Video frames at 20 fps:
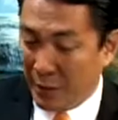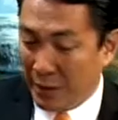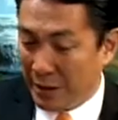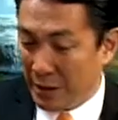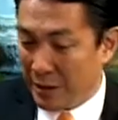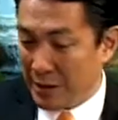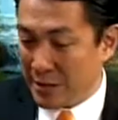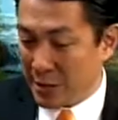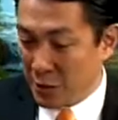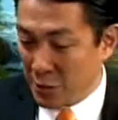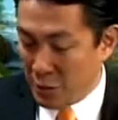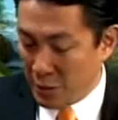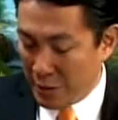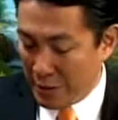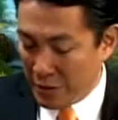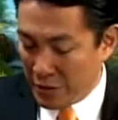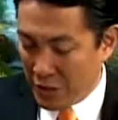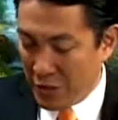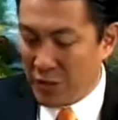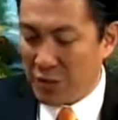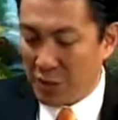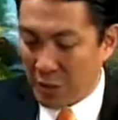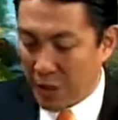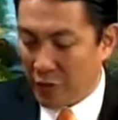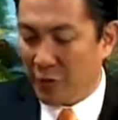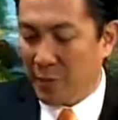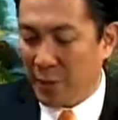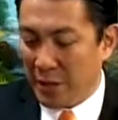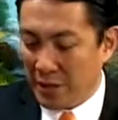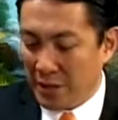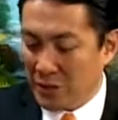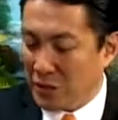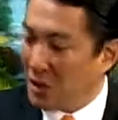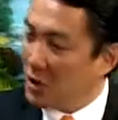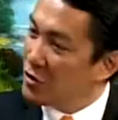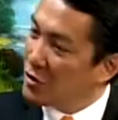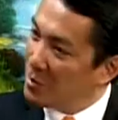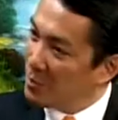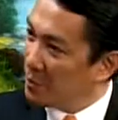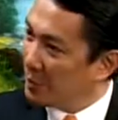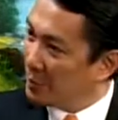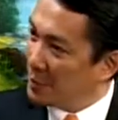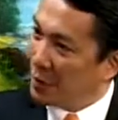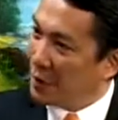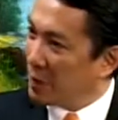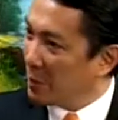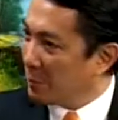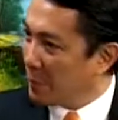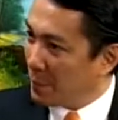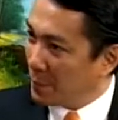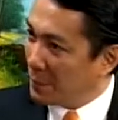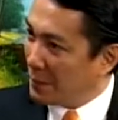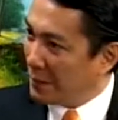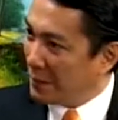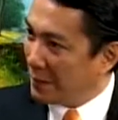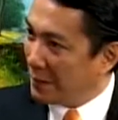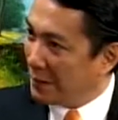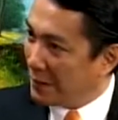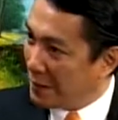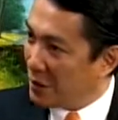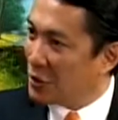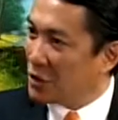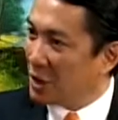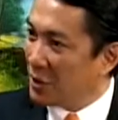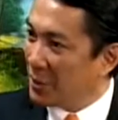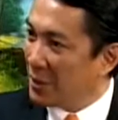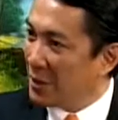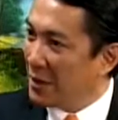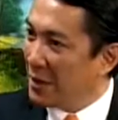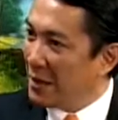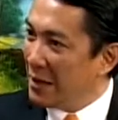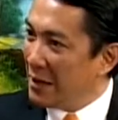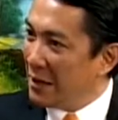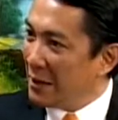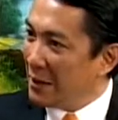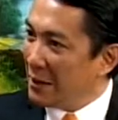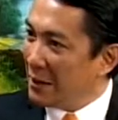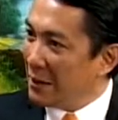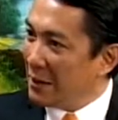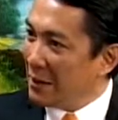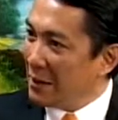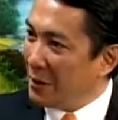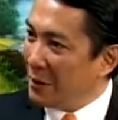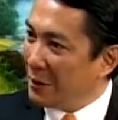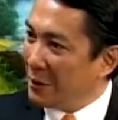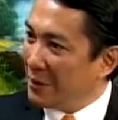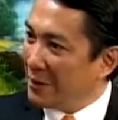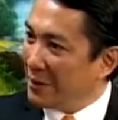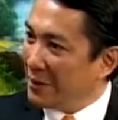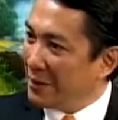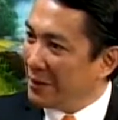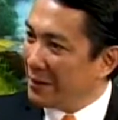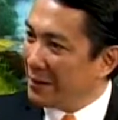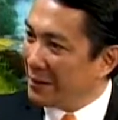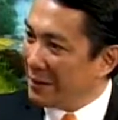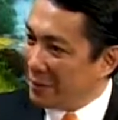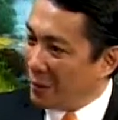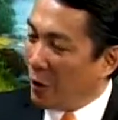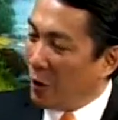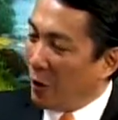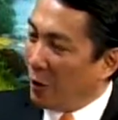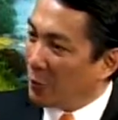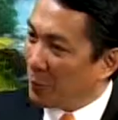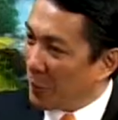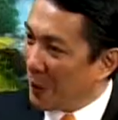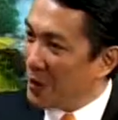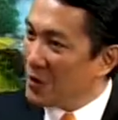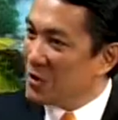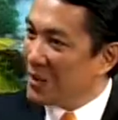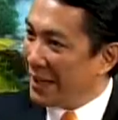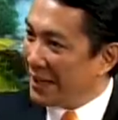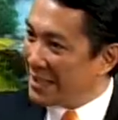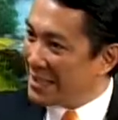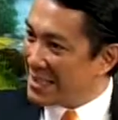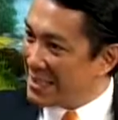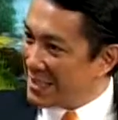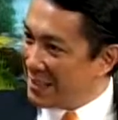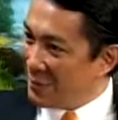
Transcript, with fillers: when there's a change in government, change in political uh, leadership, yeah. you know, all, all projects,